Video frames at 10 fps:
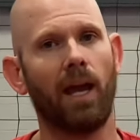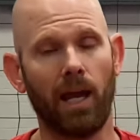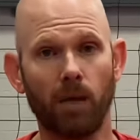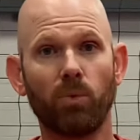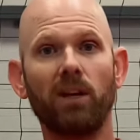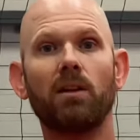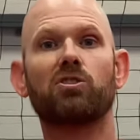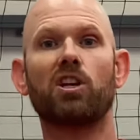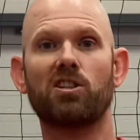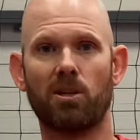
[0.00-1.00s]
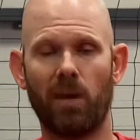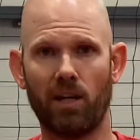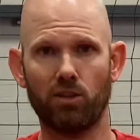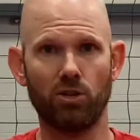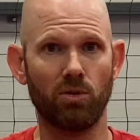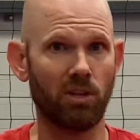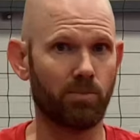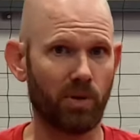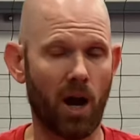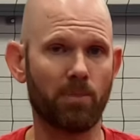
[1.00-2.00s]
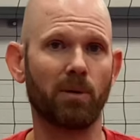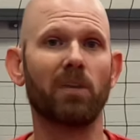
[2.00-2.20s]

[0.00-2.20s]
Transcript: and we teach them how to do the proper